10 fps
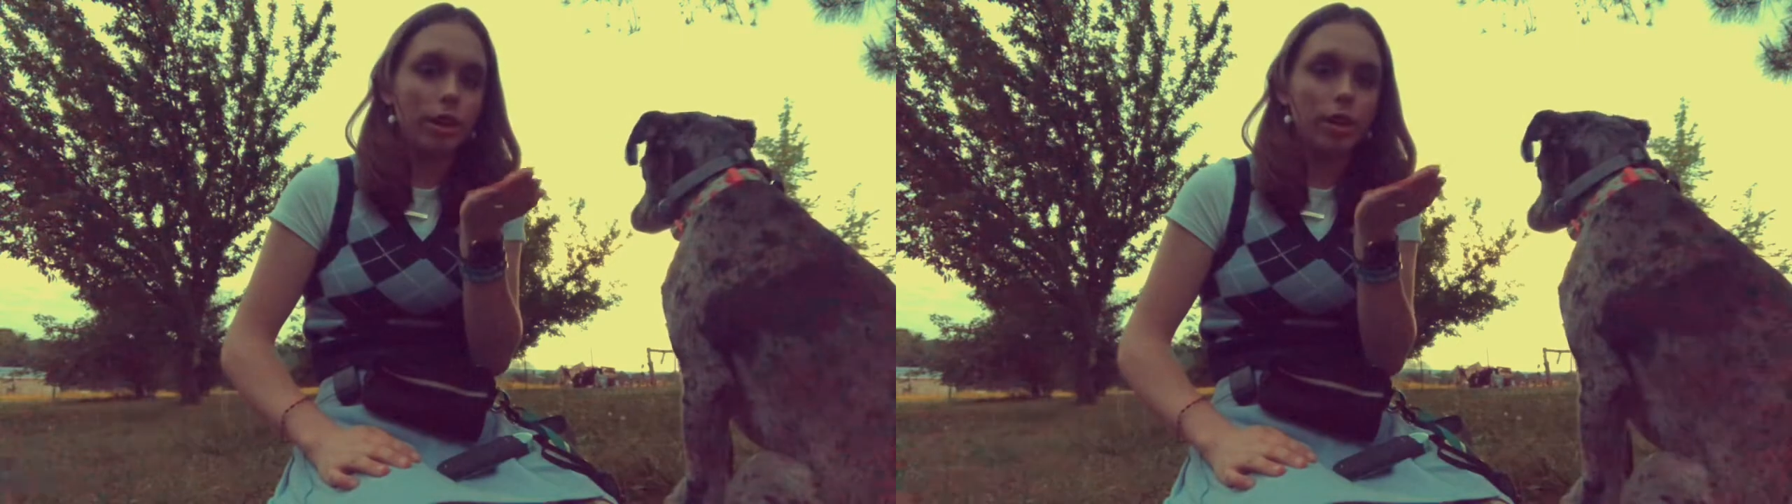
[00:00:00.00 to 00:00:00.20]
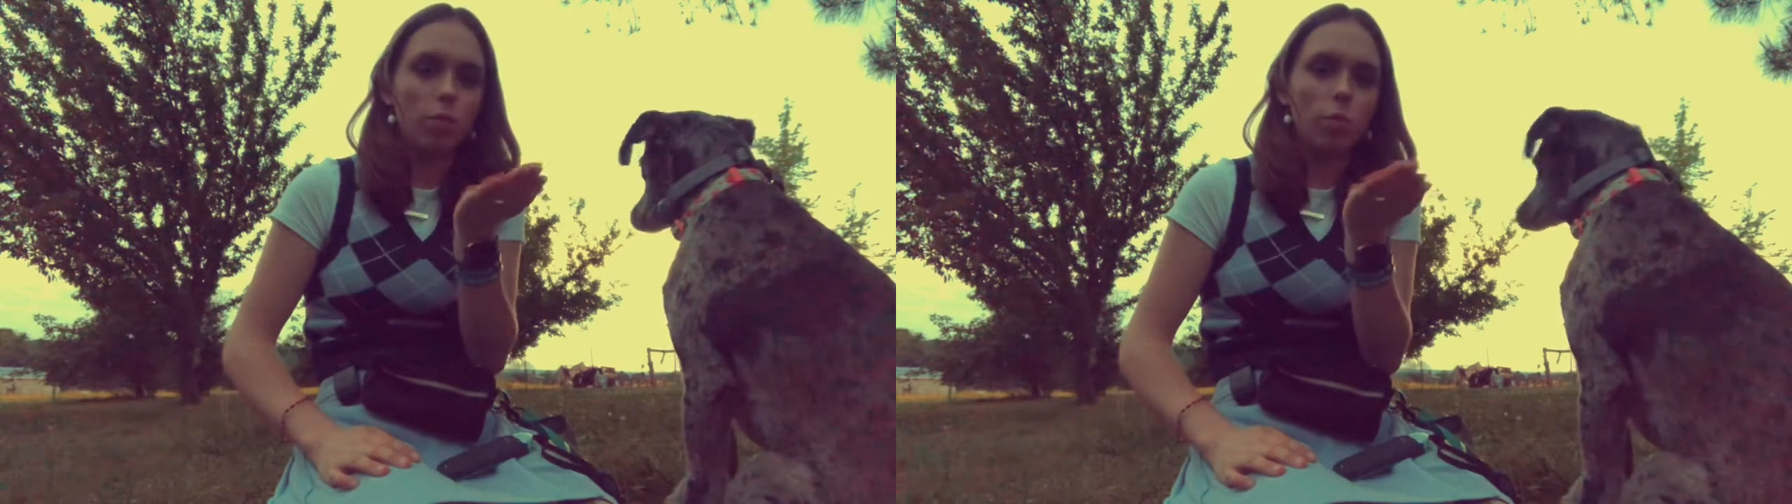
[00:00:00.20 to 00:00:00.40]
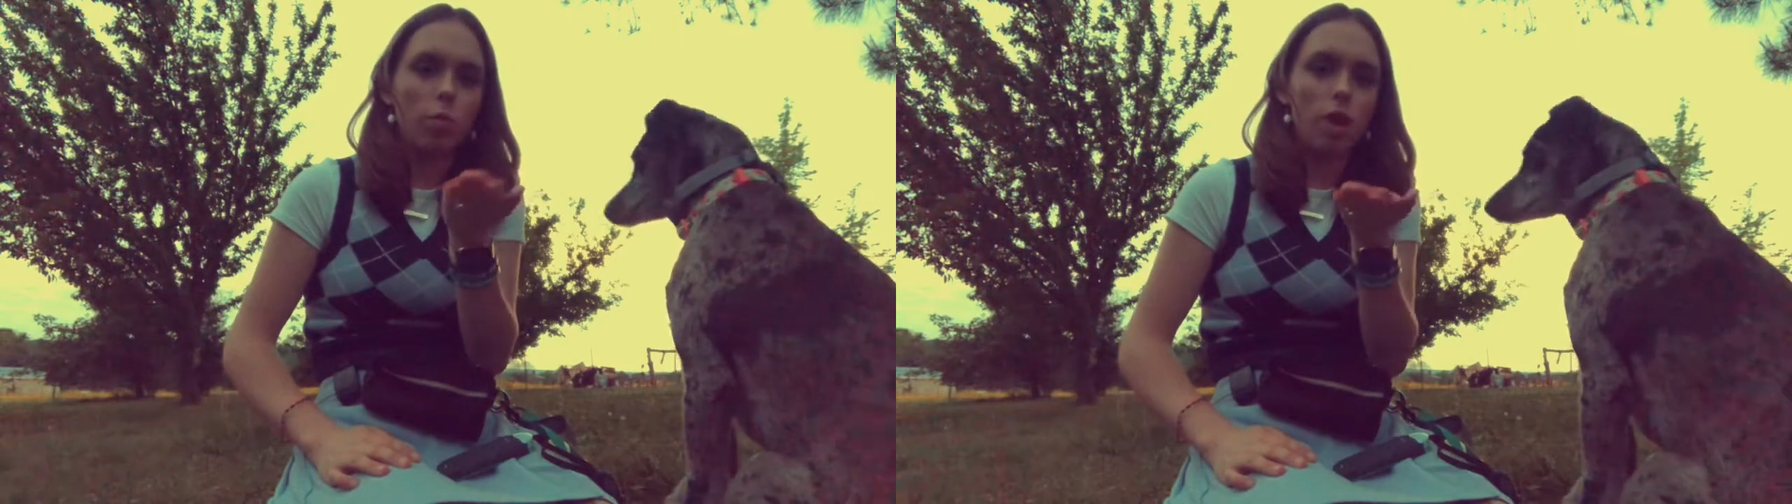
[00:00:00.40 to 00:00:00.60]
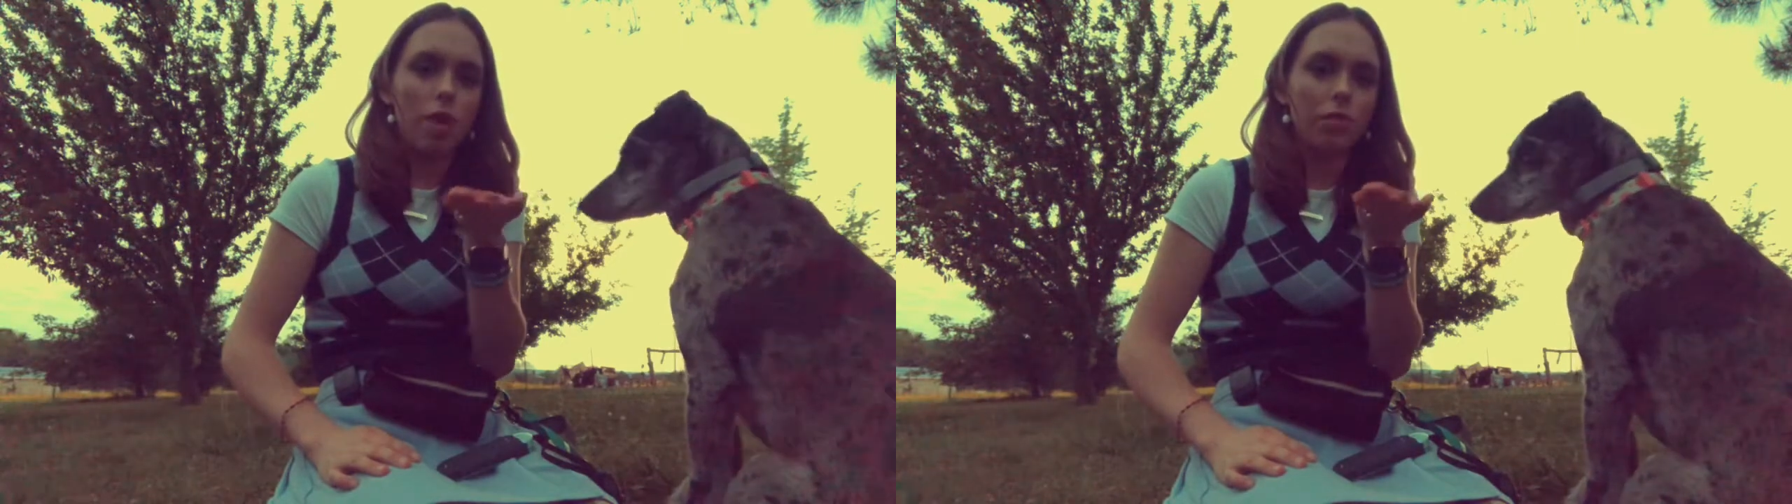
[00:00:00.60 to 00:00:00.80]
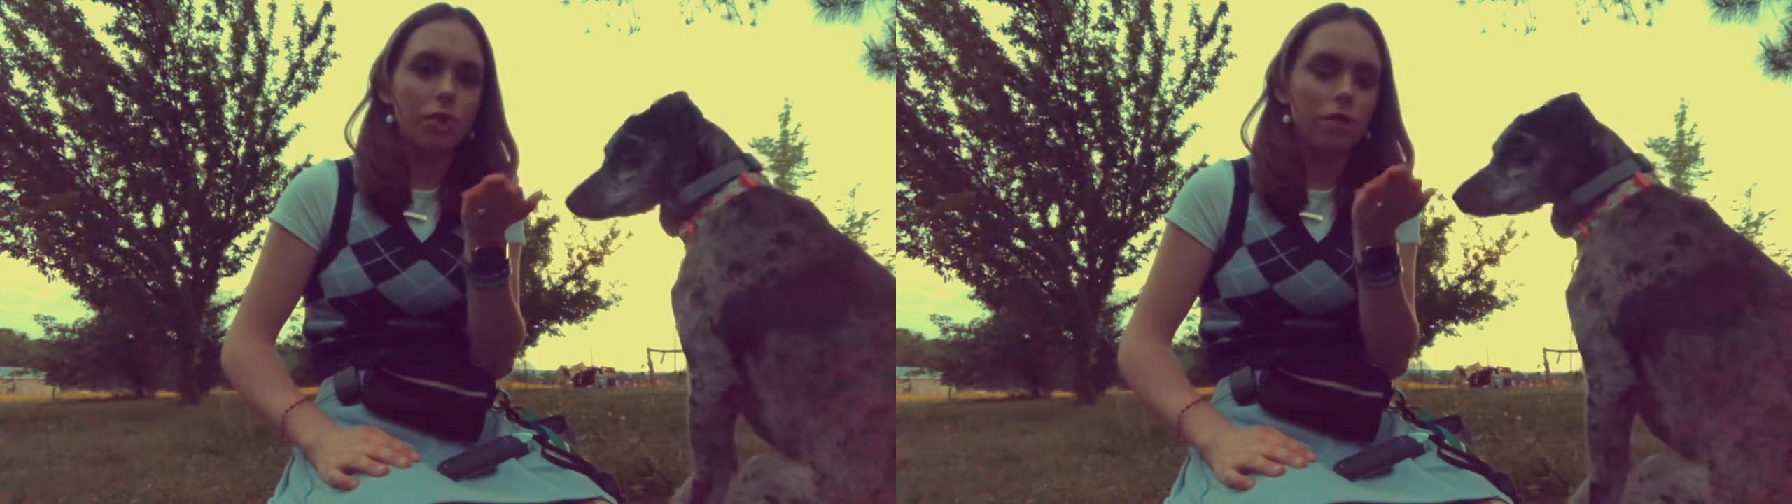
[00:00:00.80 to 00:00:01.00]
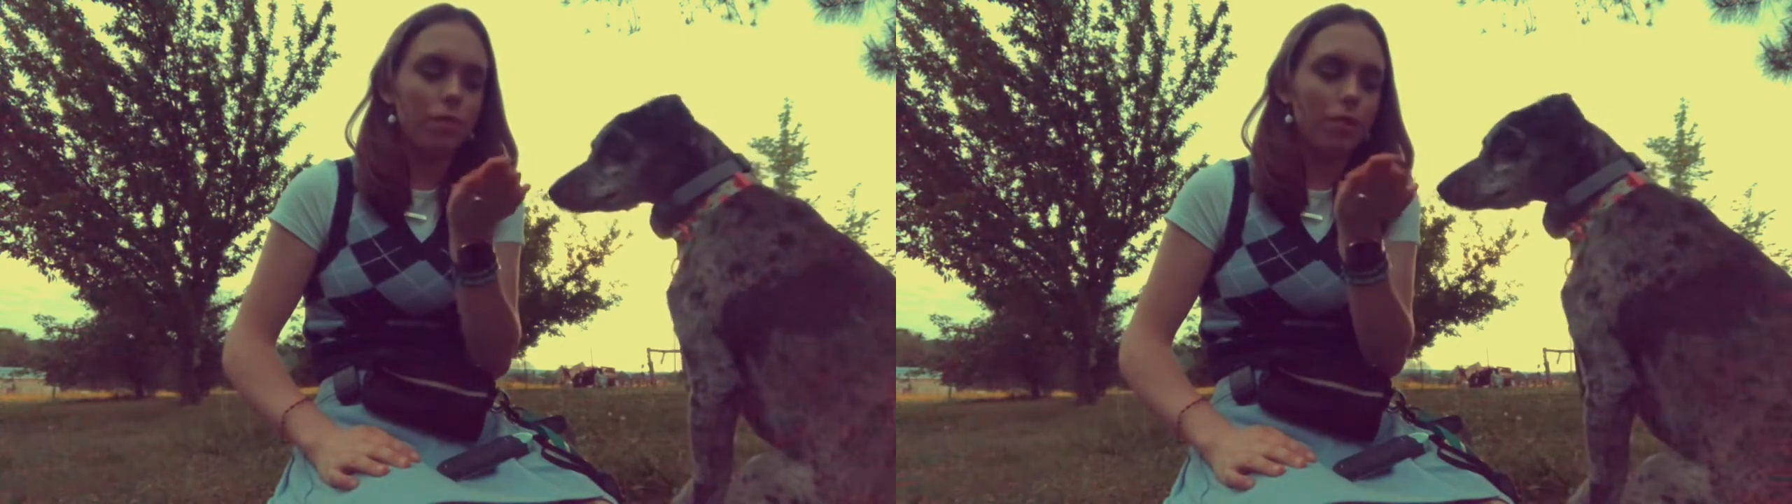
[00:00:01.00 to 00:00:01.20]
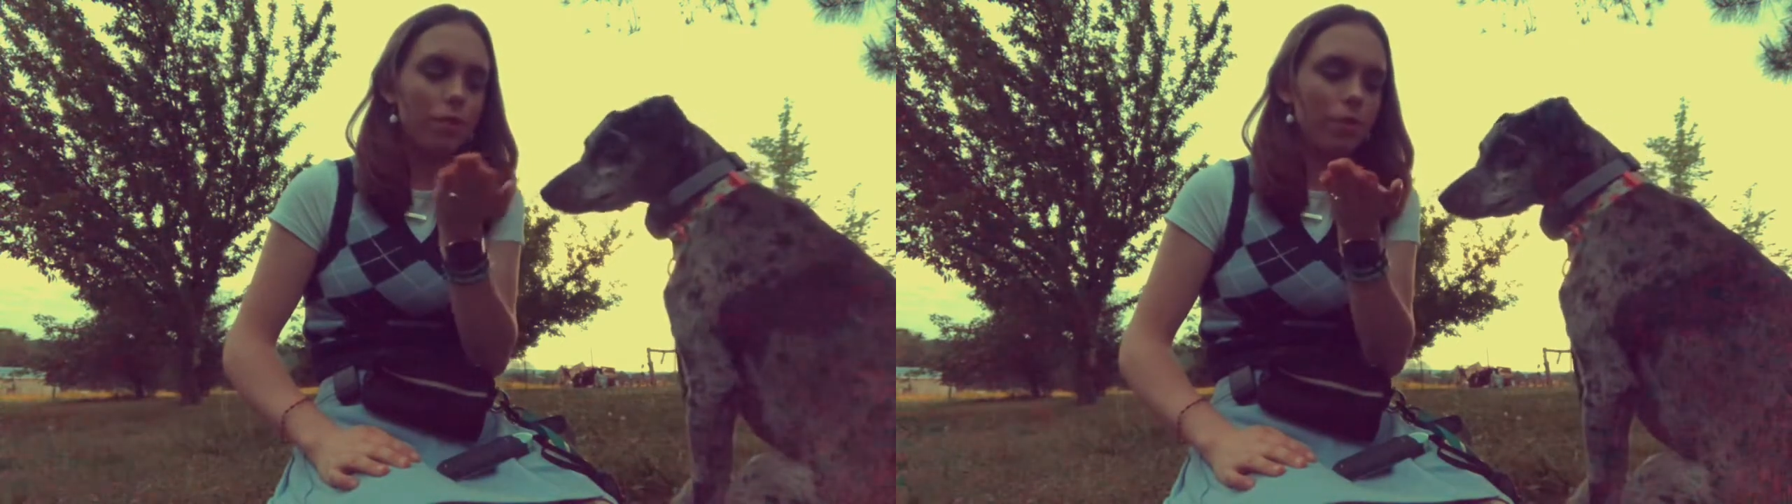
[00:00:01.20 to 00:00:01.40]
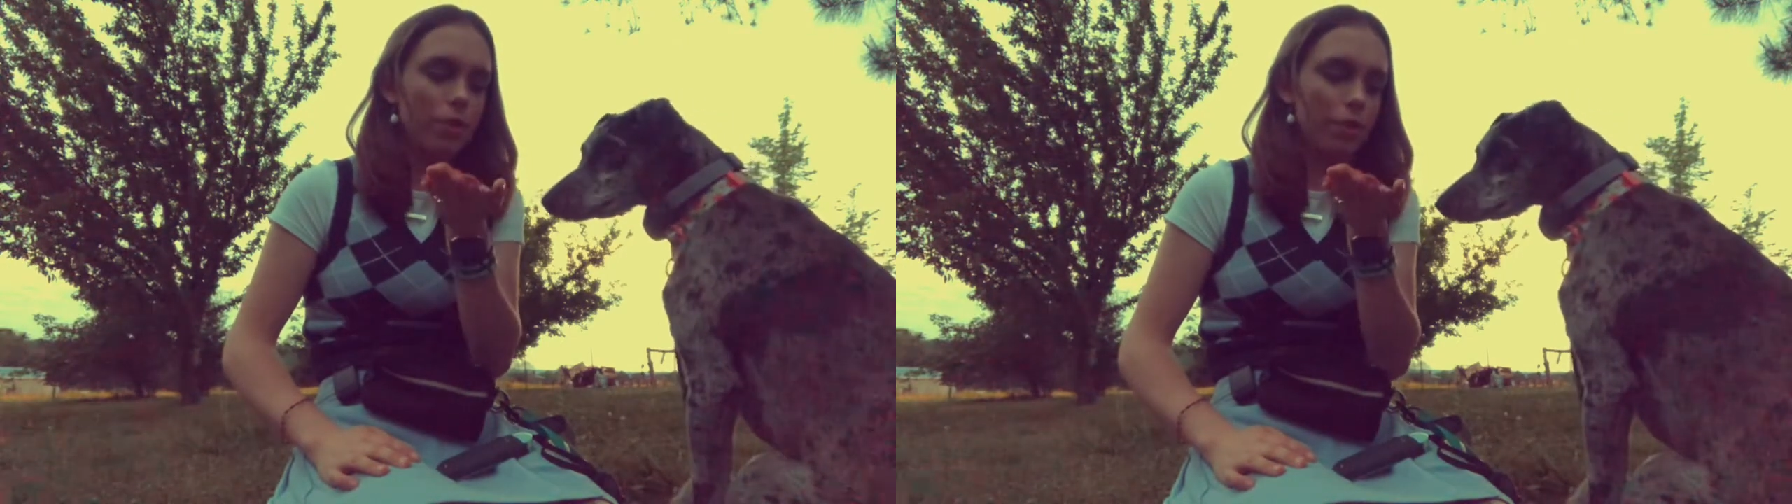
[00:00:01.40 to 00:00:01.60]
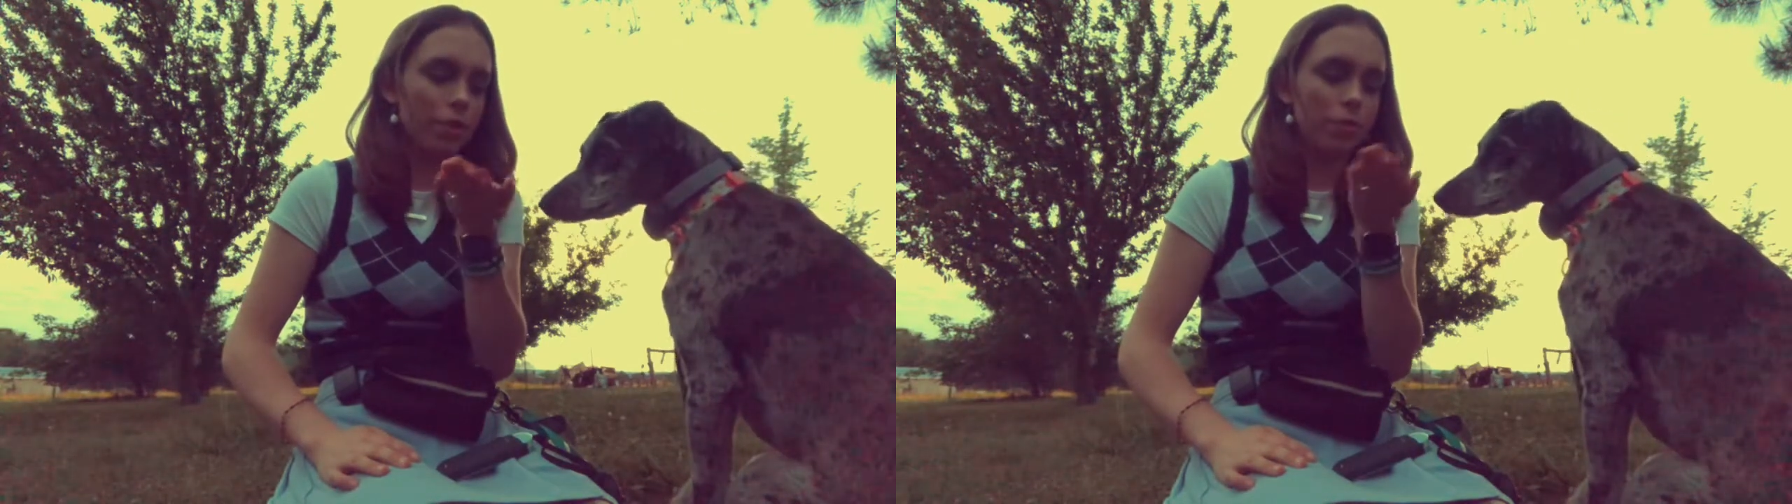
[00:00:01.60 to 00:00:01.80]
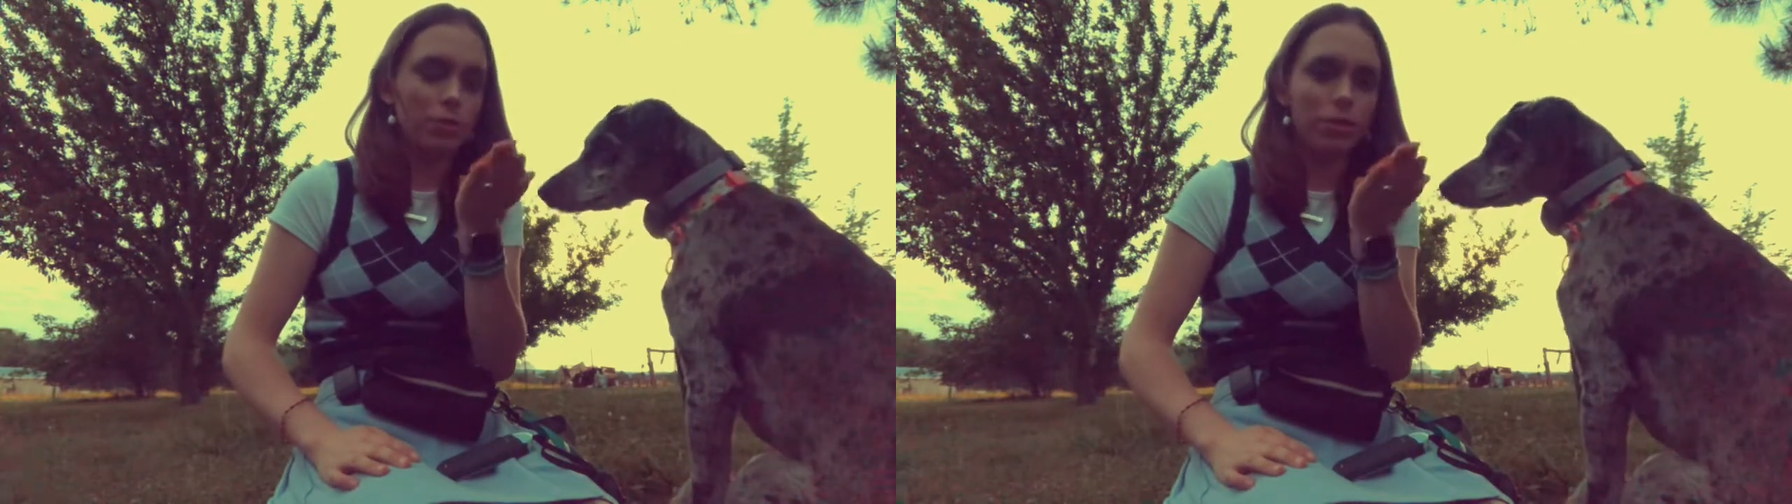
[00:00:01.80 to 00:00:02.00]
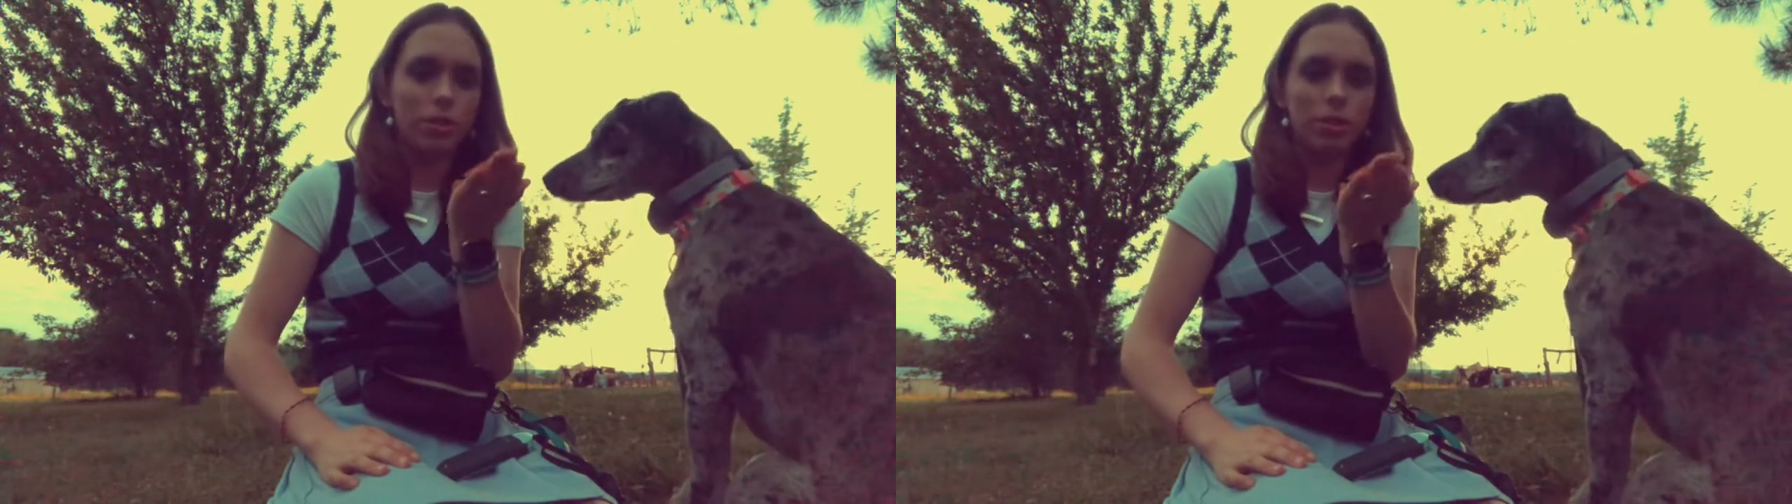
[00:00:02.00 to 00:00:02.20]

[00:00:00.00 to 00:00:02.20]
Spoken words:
can waft it in front of her nose,